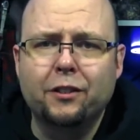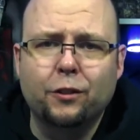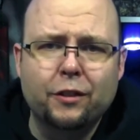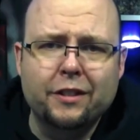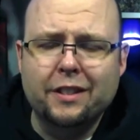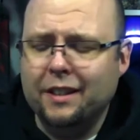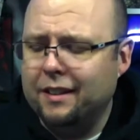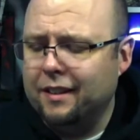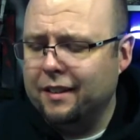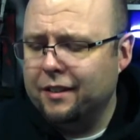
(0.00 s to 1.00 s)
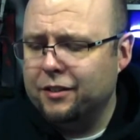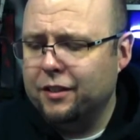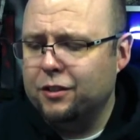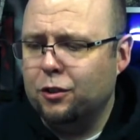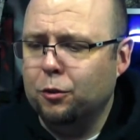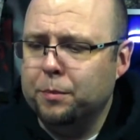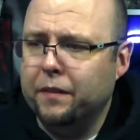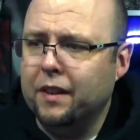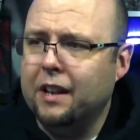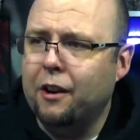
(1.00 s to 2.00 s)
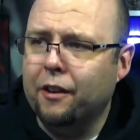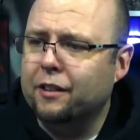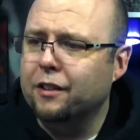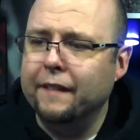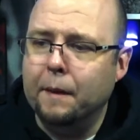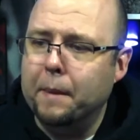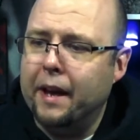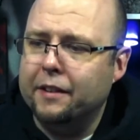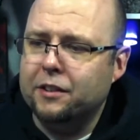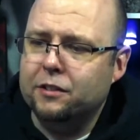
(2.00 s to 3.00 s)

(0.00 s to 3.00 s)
so you're just getting the sculpt of the character and the mask,